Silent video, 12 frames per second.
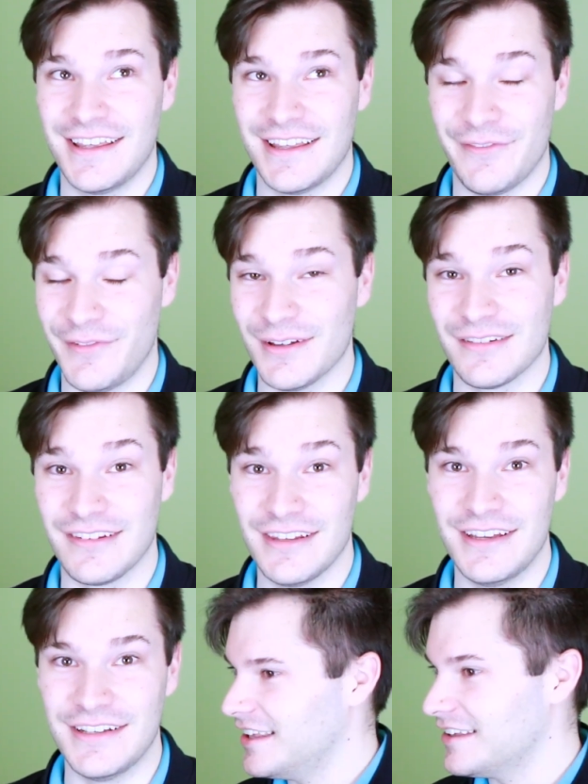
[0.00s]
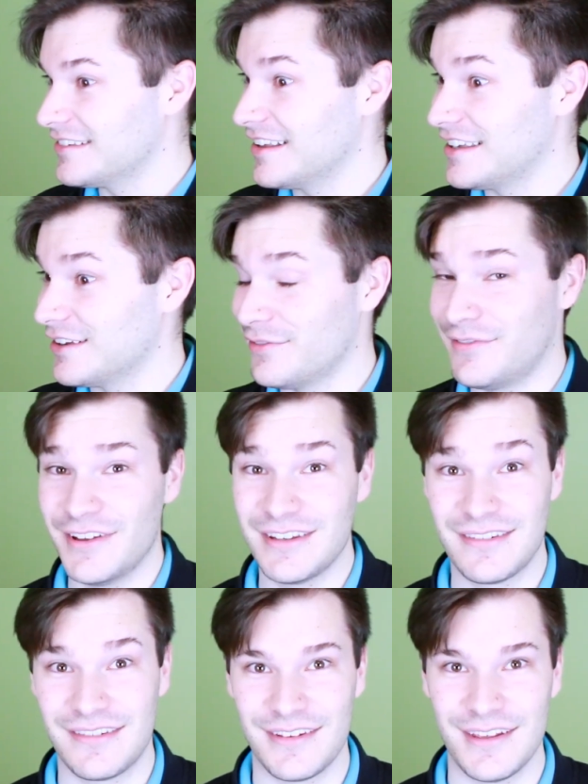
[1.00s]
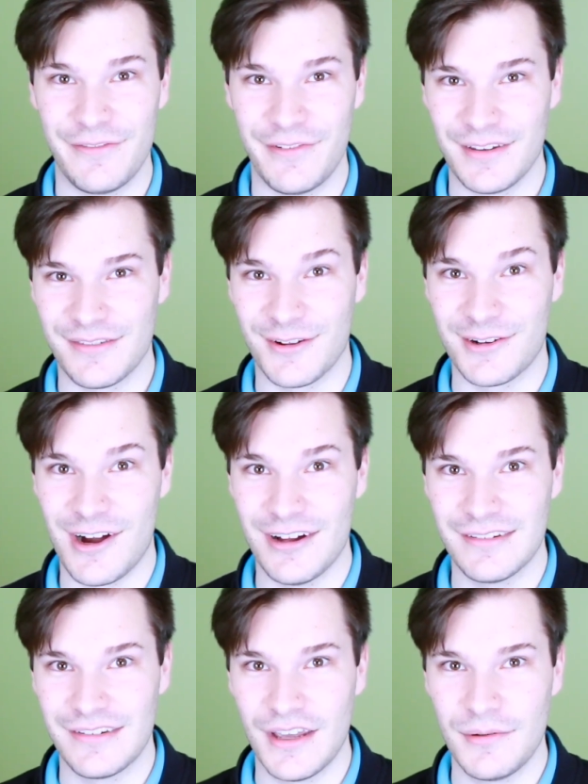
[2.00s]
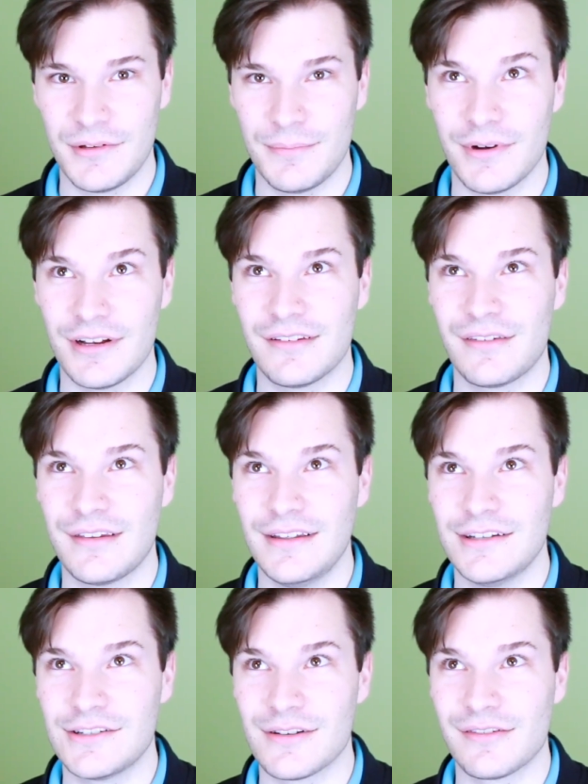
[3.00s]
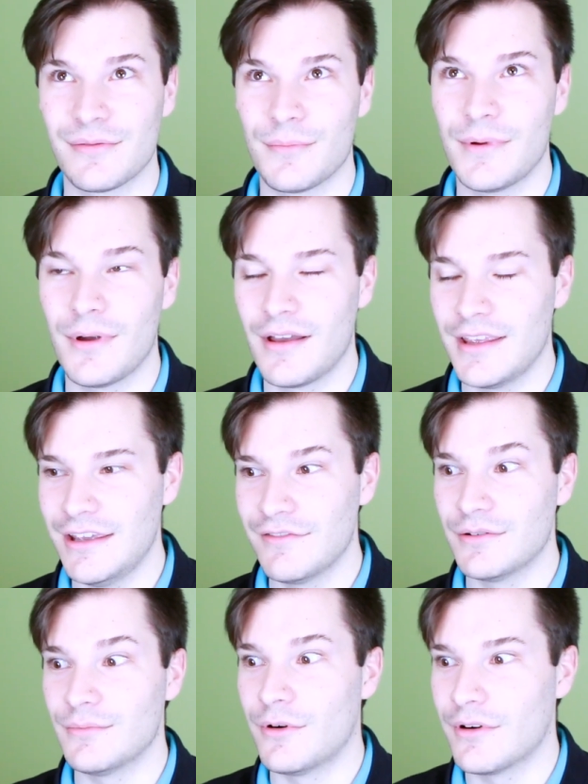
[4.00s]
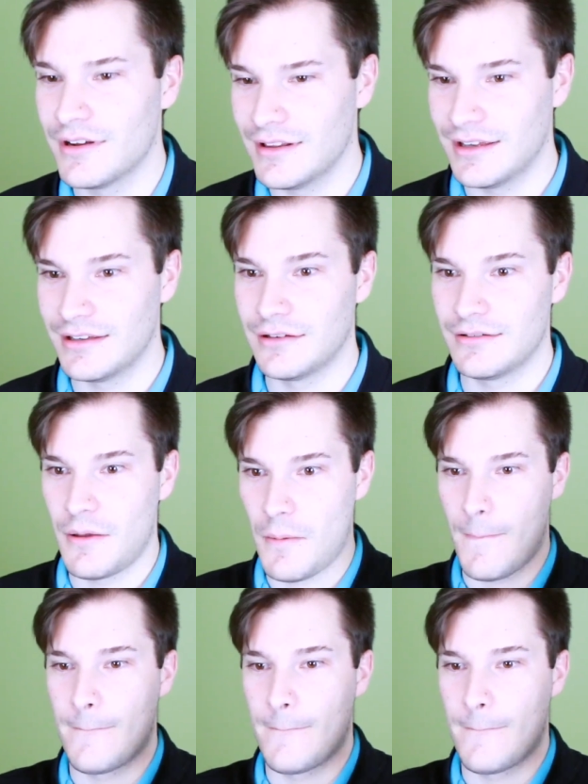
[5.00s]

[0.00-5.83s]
it feels lit. It's like it fits the concept, but it's just even more like,